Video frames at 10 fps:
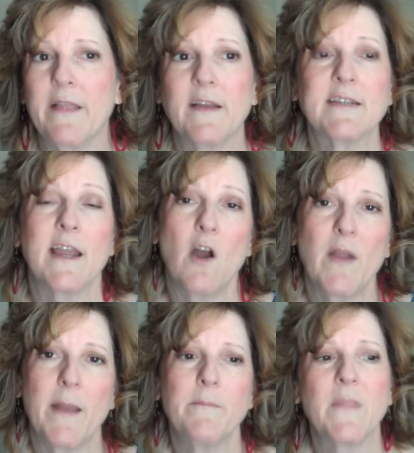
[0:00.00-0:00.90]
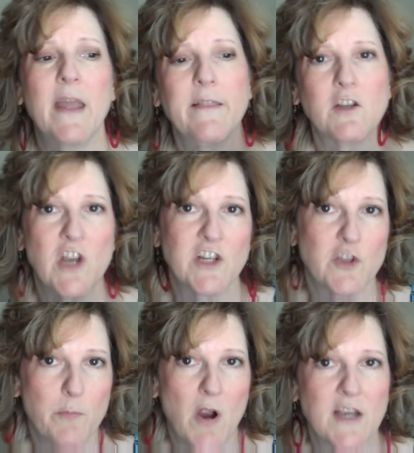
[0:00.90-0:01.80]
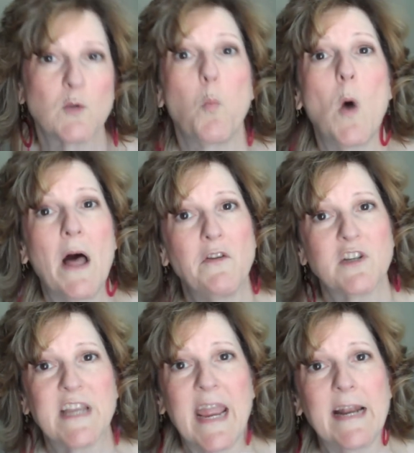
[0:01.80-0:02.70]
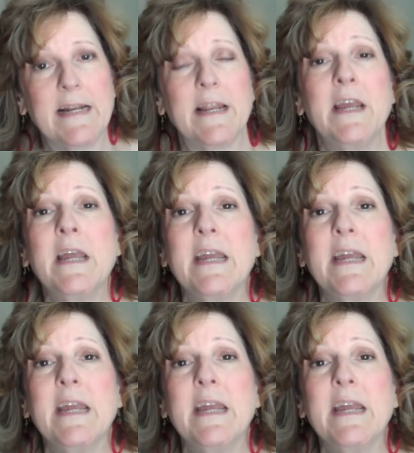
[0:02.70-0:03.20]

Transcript: And they'll say, okay, and they'll change the price while they're scanning it.